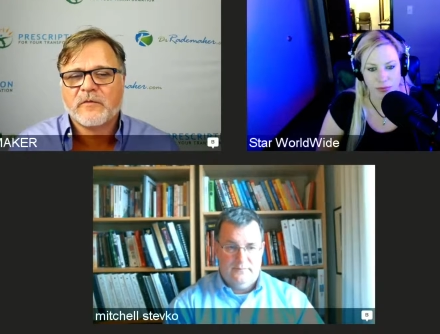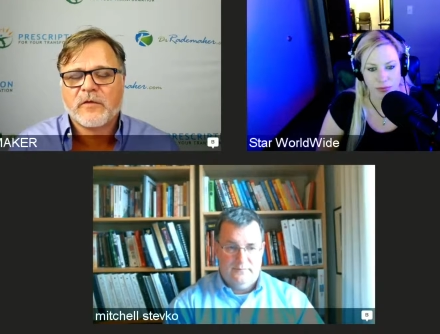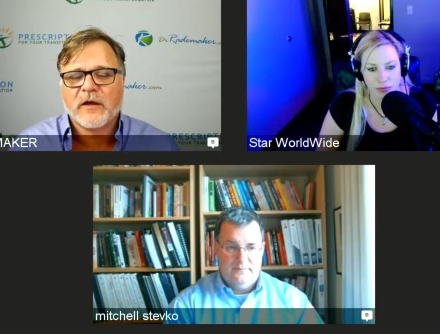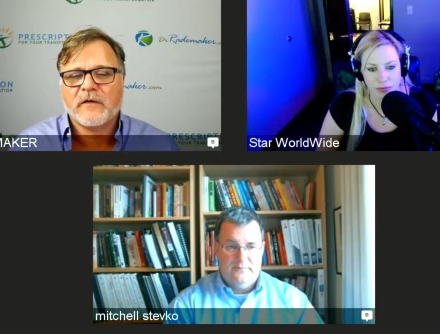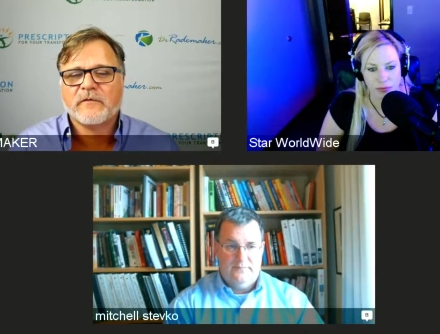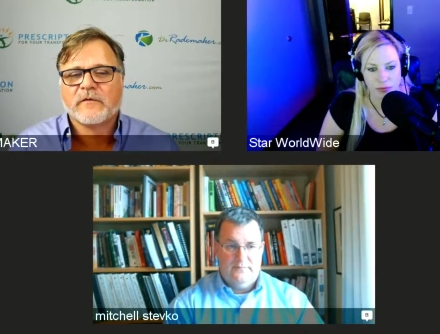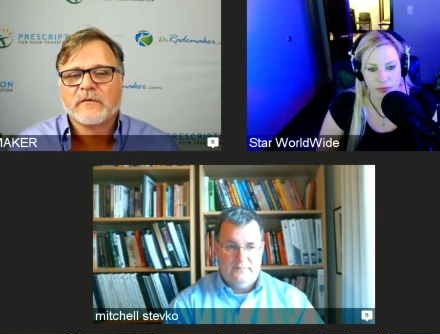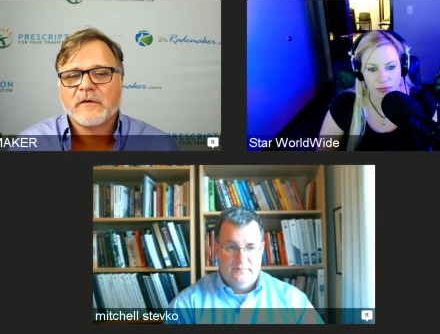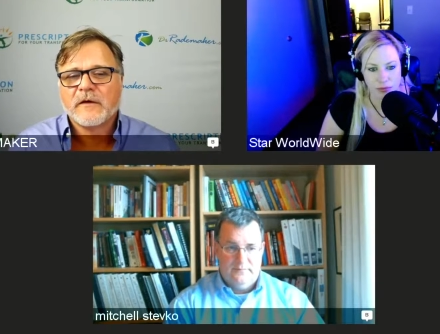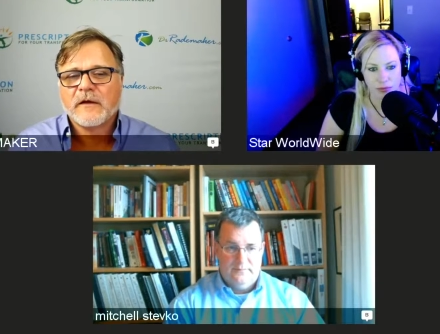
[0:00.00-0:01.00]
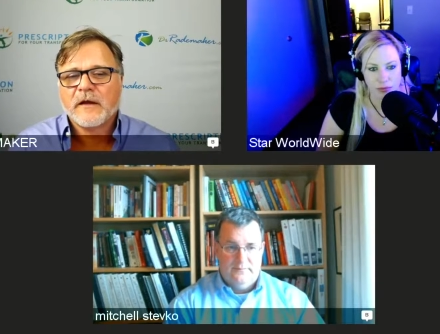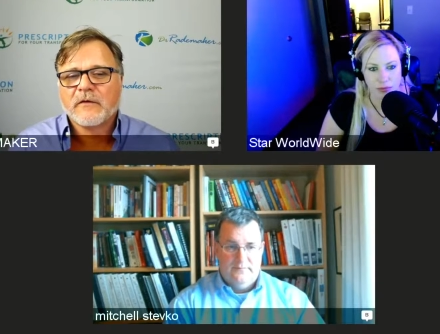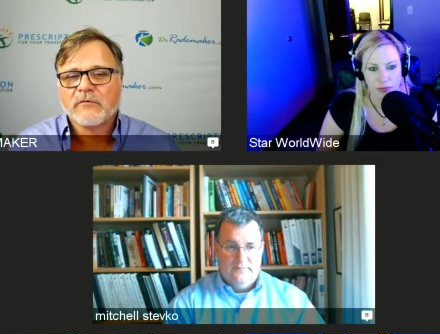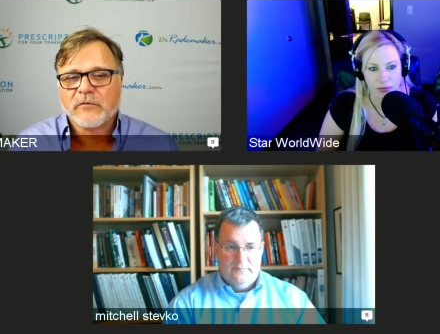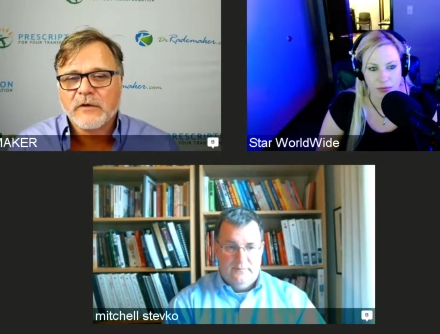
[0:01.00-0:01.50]
Speaker 1: and behavior
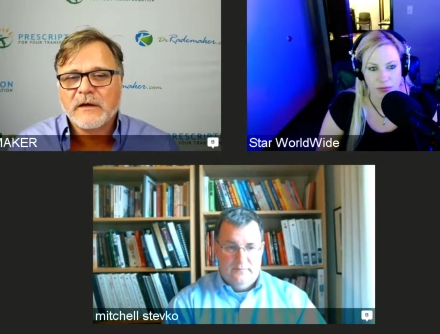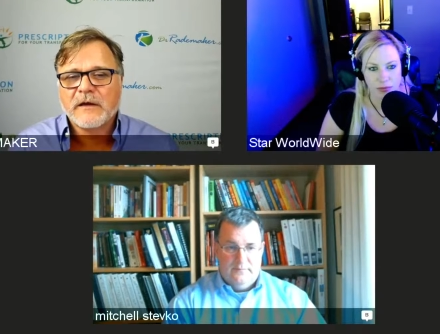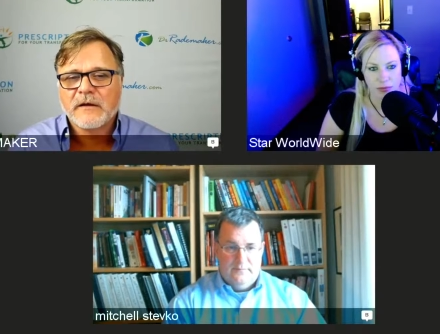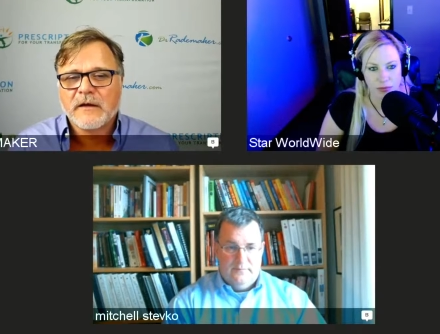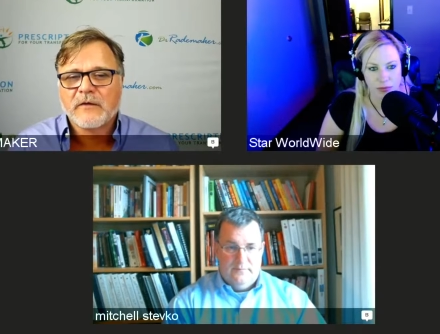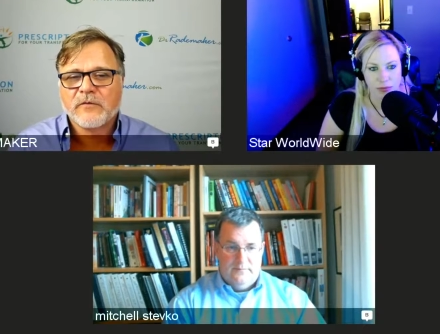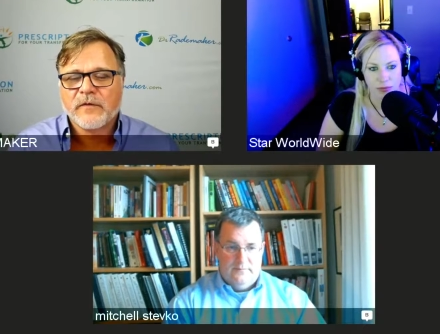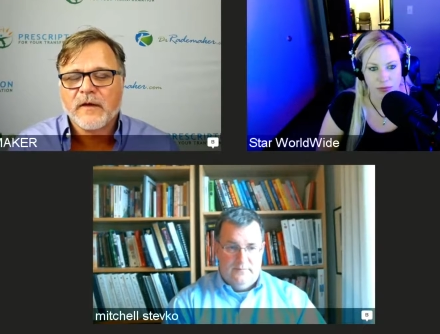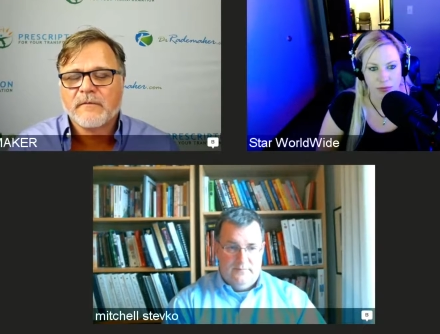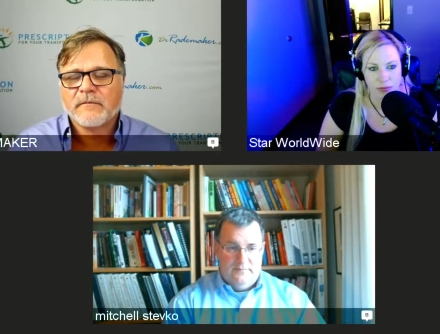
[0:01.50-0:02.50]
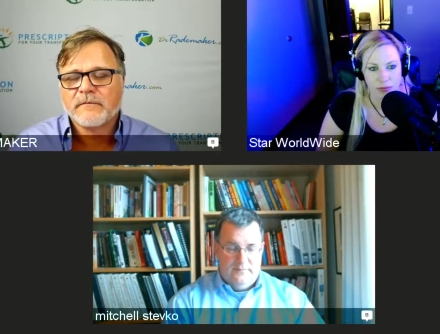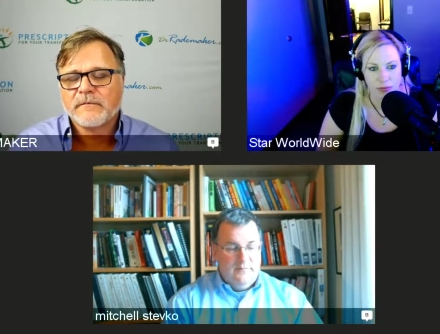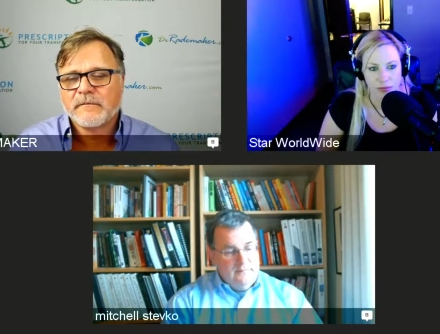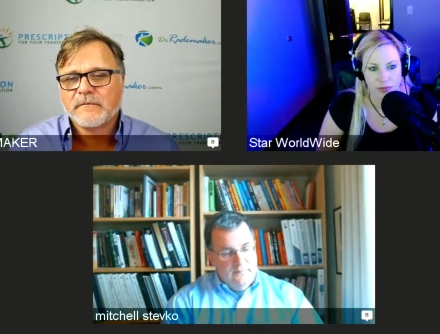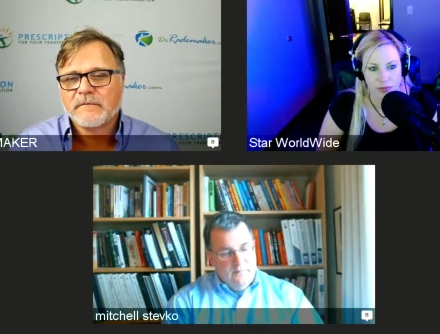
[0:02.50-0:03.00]
and really connect with them.
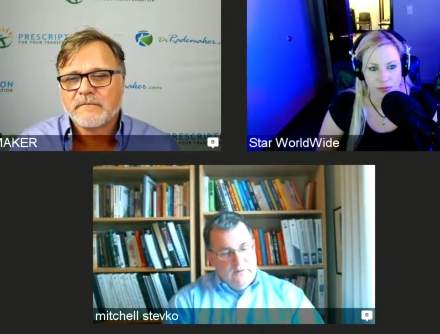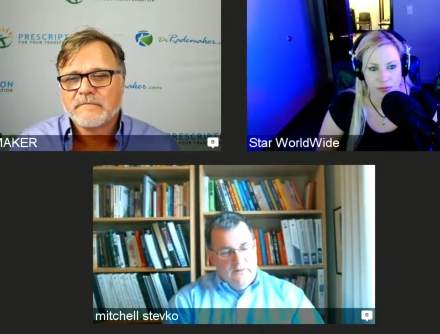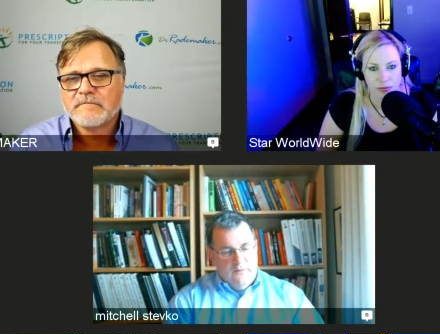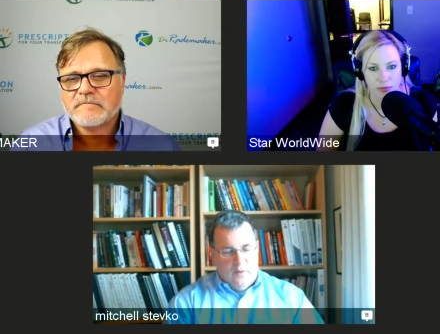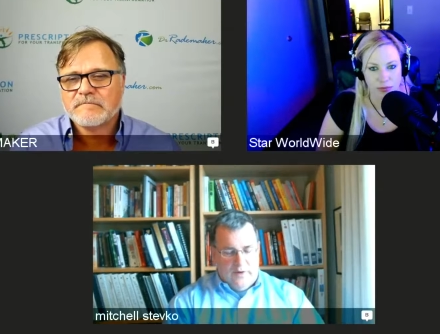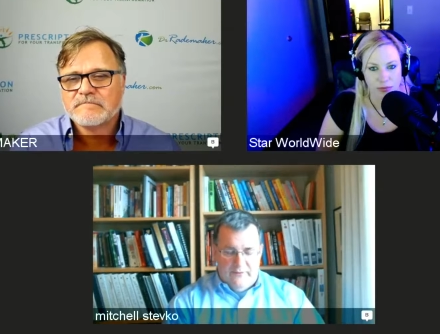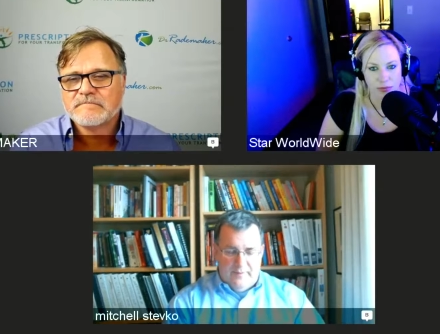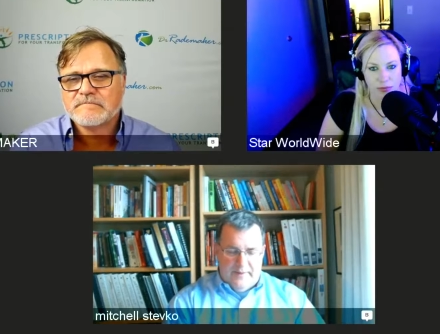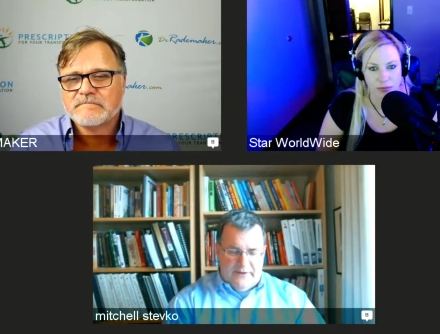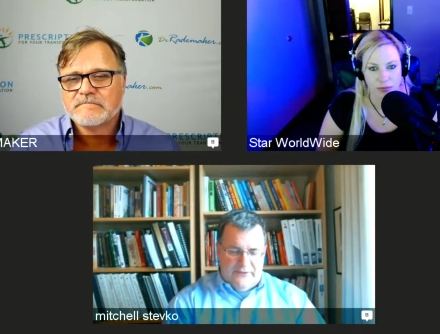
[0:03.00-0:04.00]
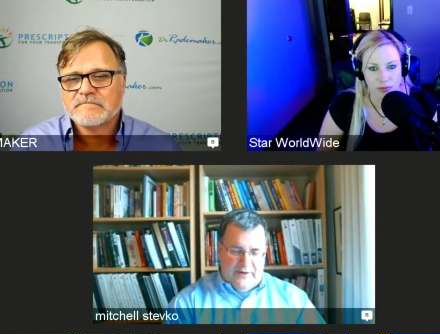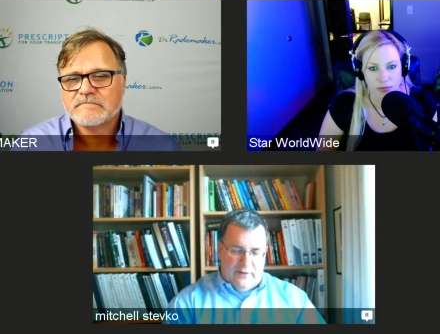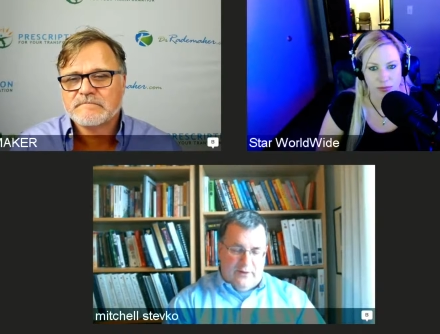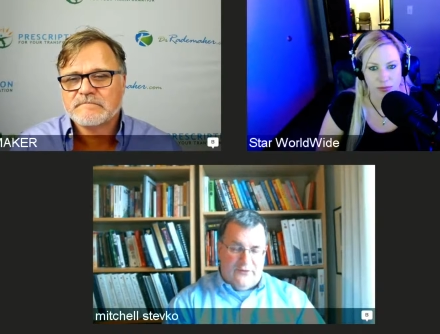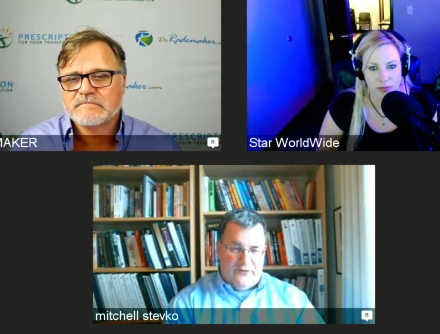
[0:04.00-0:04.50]
Speaker 2: One of the big
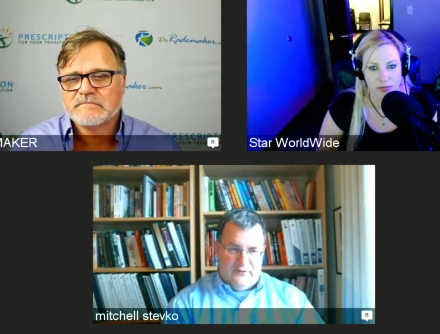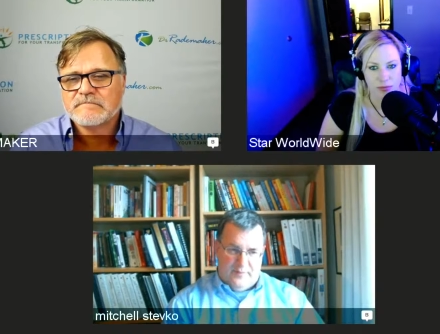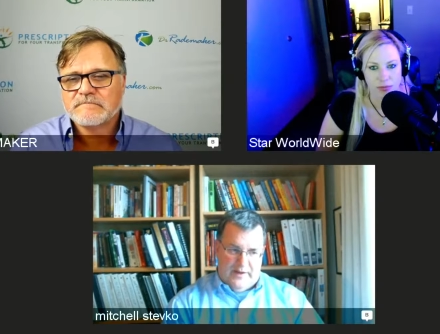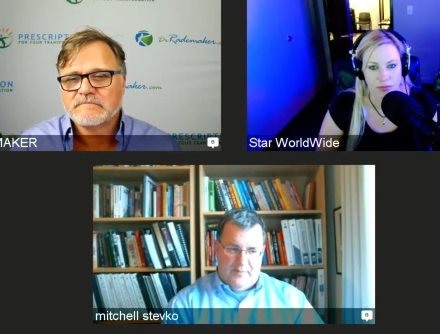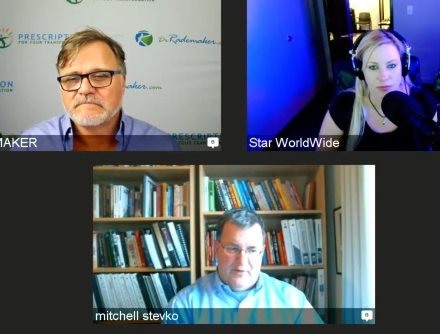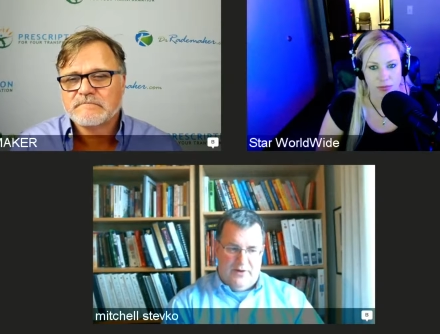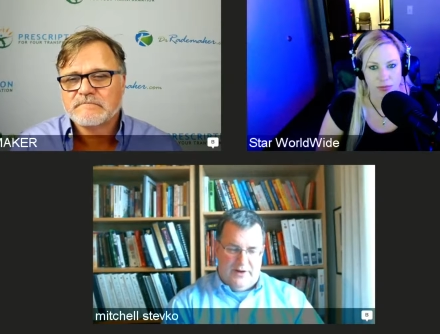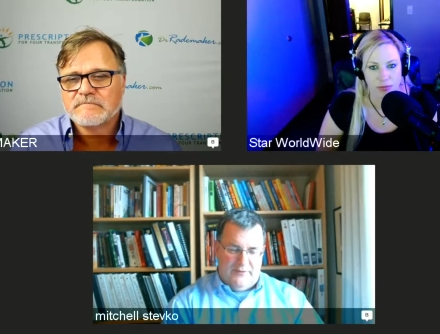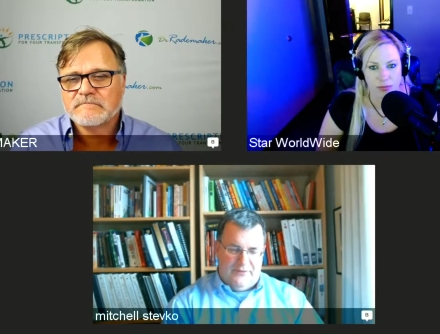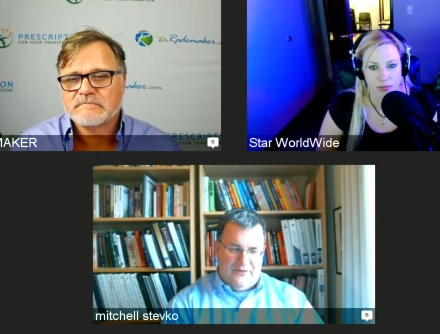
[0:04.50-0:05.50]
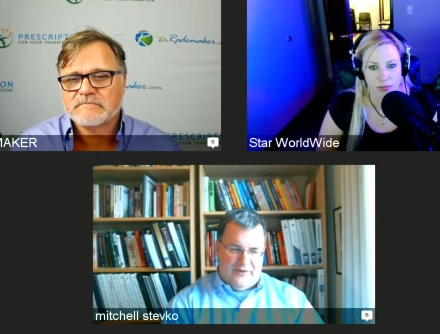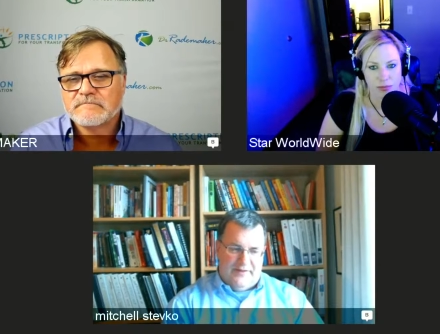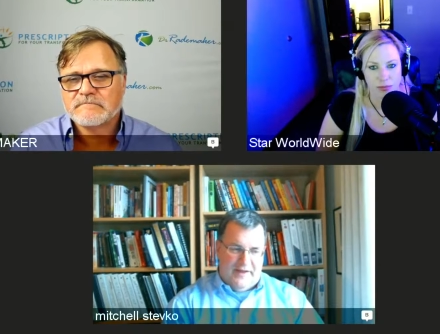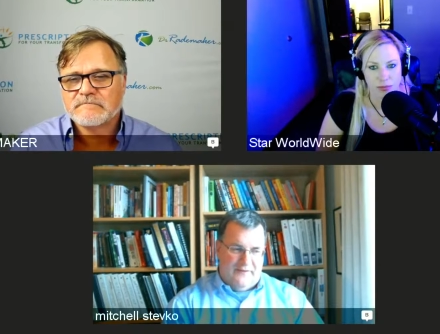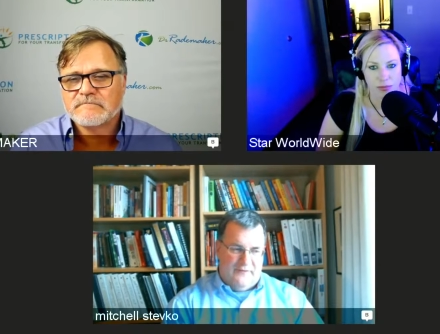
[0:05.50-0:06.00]
secrets is people, and this I
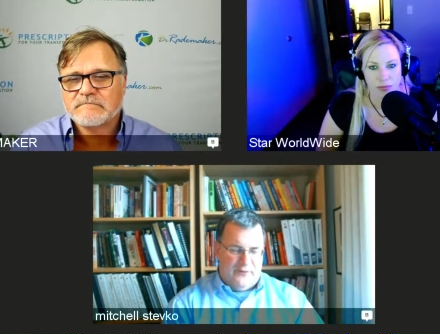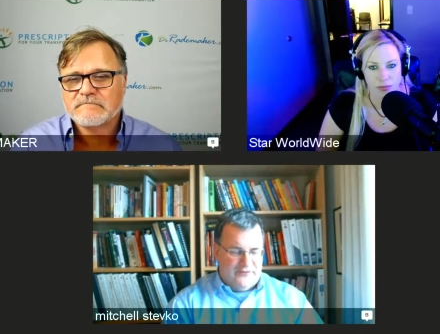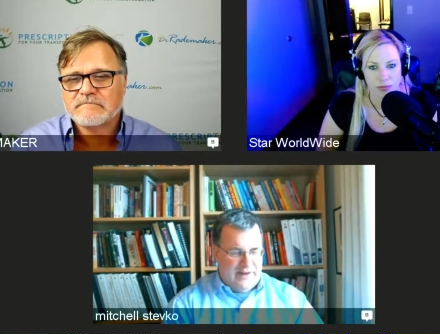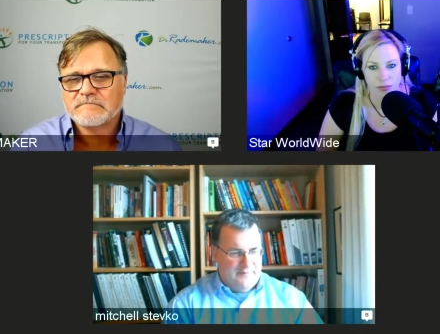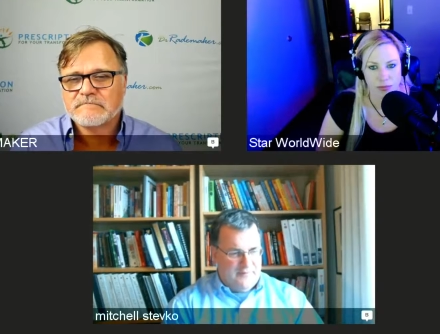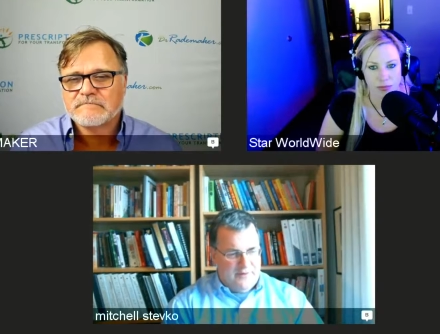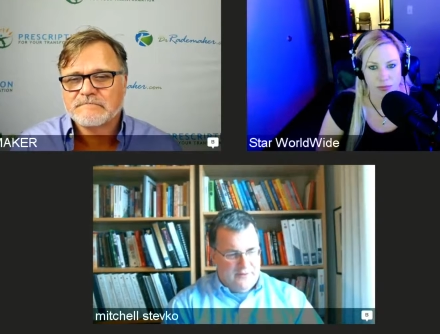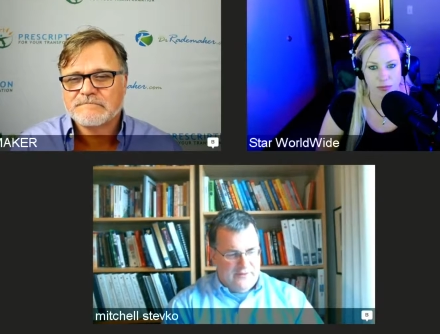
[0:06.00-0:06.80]
think first came from either